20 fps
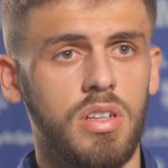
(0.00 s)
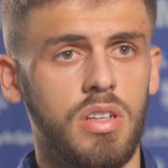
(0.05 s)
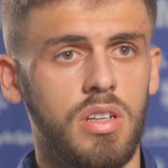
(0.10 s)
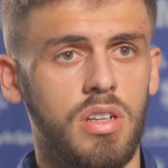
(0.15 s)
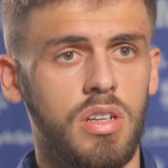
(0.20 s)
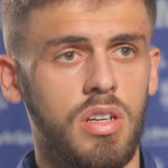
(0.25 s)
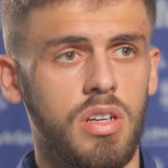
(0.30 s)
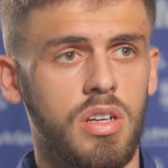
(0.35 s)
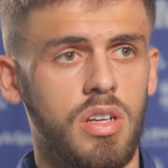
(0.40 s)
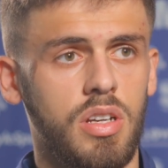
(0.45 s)

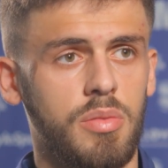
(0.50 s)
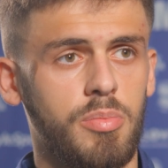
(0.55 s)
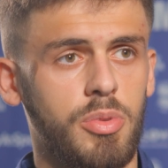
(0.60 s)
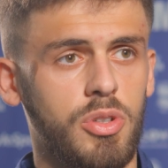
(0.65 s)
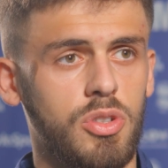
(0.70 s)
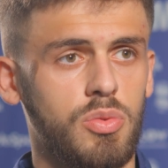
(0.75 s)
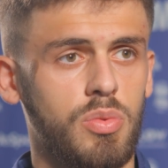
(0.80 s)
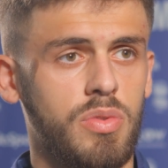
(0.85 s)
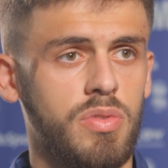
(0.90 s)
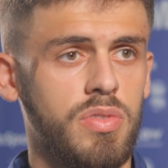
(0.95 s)

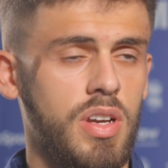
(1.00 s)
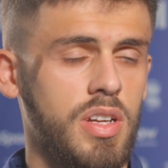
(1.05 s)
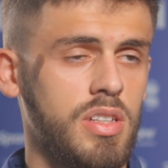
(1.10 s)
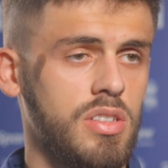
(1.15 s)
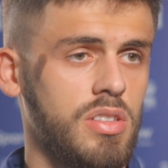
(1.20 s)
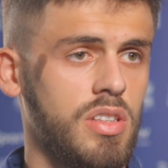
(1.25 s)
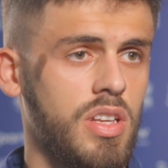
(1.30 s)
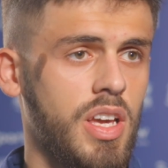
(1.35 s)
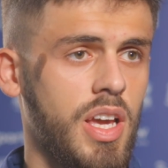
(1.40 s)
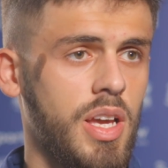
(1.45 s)
Because we've
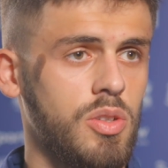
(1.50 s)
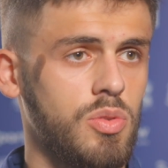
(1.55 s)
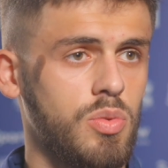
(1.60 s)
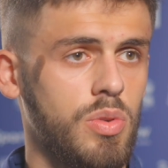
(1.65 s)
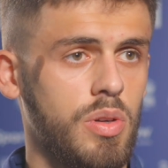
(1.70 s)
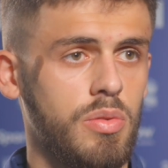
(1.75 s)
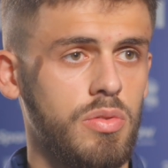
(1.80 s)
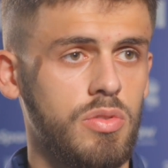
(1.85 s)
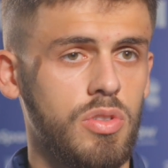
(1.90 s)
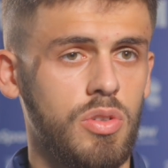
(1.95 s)
had games
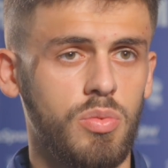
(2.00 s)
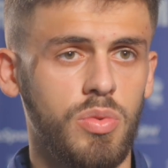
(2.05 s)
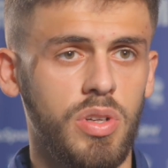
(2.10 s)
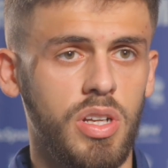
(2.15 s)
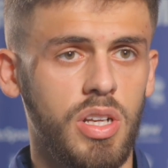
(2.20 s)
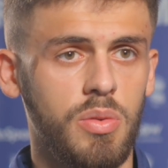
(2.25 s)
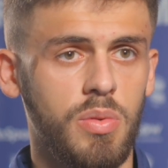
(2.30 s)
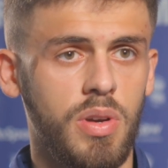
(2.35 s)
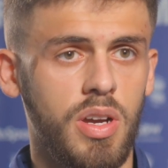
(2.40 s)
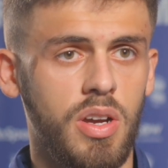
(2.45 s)
where we've done
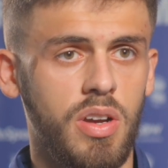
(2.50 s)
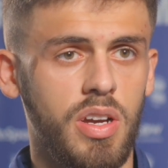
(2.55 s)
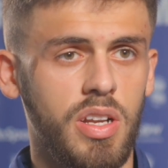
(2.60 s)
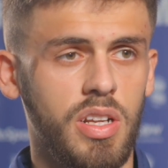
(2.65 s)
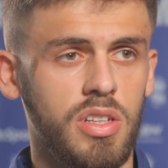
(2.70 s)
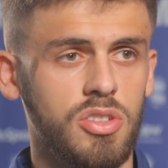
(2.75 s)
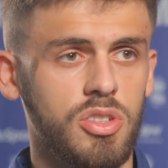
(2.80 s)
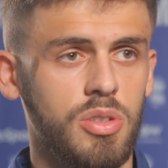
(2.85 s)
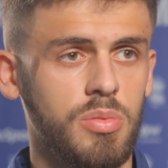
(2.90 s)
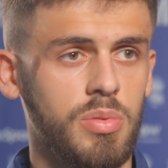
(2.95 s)
really well and
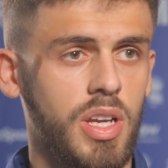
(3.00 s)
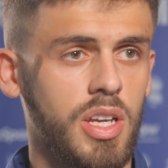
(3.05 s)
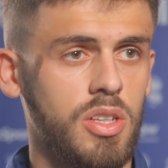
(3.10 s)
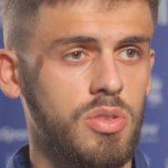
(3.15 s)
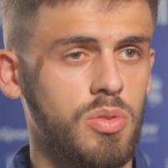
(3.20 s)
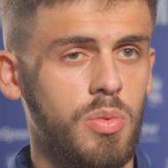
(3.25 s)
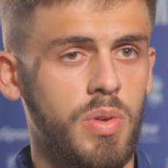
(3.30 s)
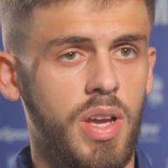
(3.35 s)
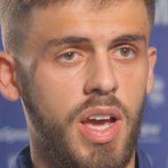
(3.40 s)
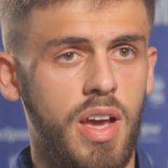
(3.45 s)
then some
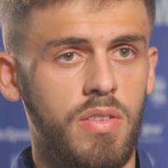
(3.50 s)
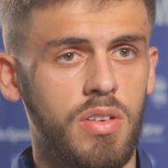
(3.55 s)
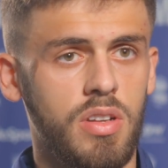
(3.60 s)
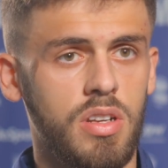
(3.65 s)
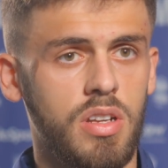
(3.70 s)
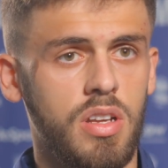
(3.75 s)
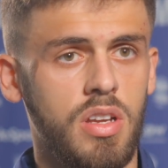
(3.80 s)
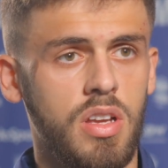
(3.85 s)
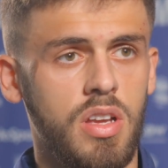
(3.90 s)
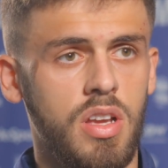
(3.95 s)
games where we
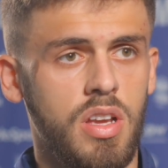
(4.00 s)
haven't.